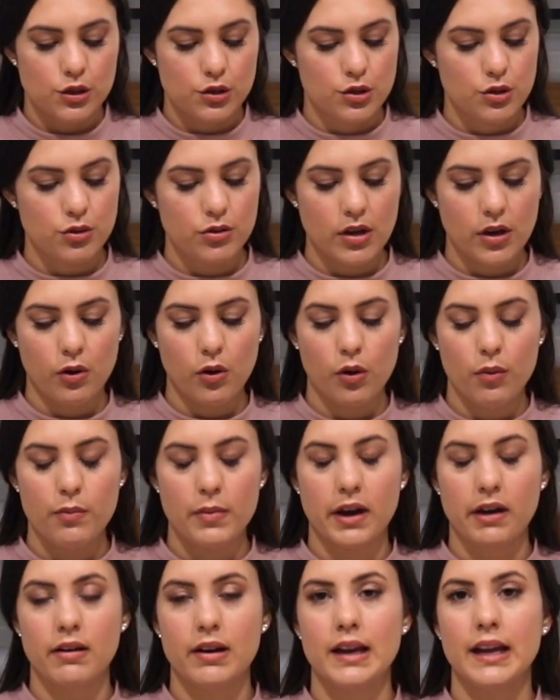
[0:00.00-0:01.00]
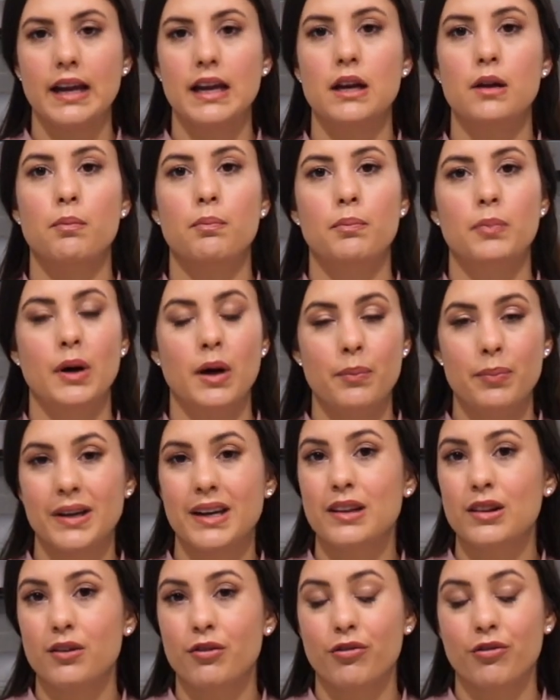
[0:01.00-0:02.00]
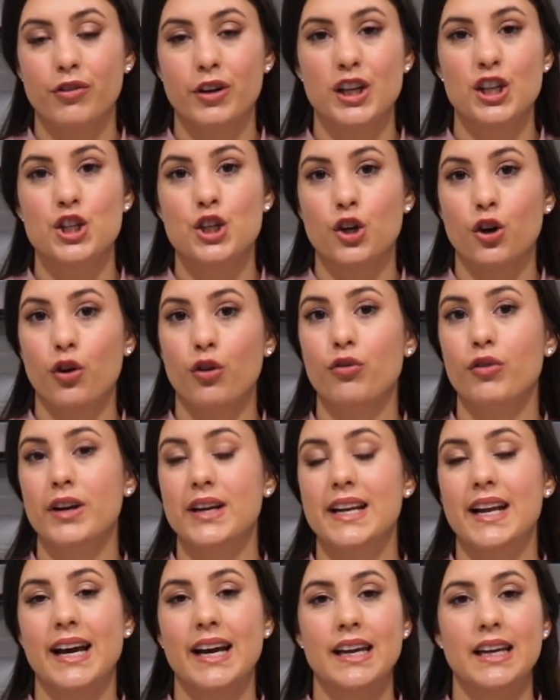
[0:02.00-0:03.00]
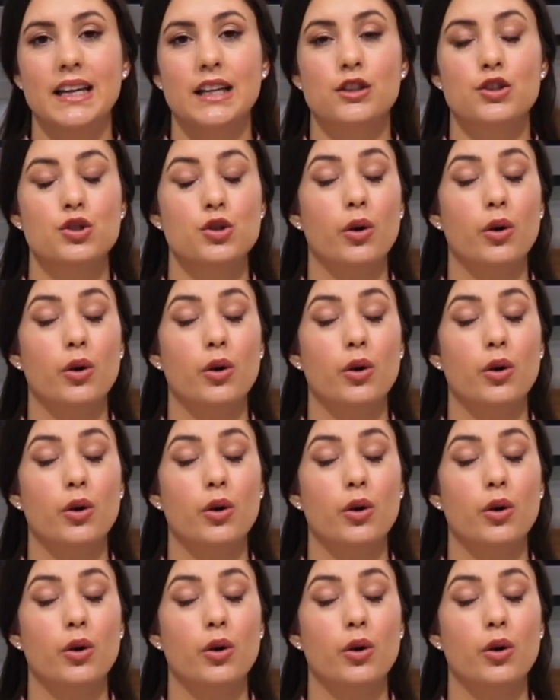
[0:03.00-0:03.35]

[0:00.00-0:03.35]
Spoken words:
do the whole marinade, pop it in the fridge overnight,